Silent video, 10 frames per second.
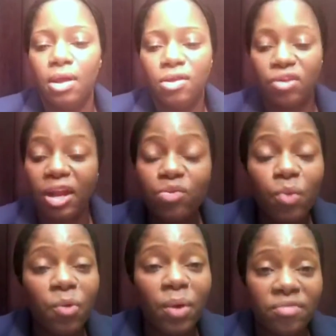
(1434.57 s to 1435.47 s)
So that's
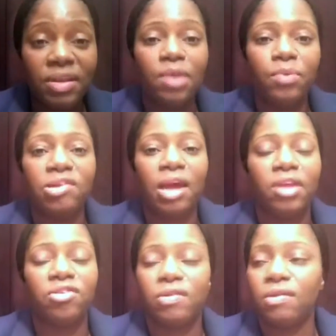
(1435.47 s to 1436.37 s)
one way of dealing with
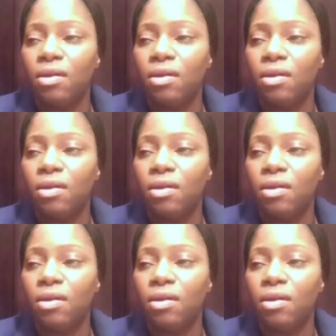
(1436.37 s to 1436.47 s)
challenges.